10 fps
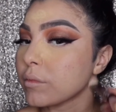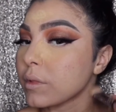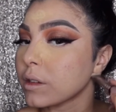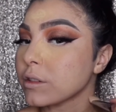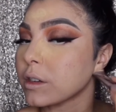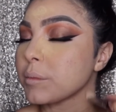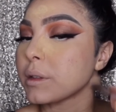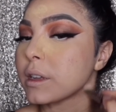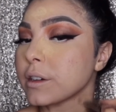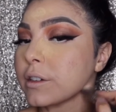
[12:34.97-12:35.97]
I'm trying to
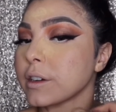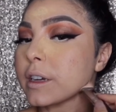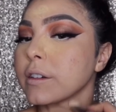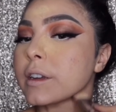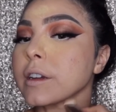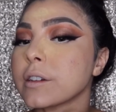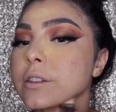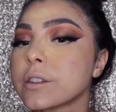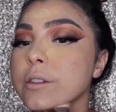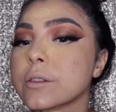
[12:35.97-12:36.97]
blend her down here
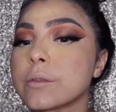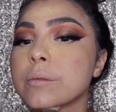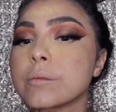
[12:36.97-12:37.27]
too.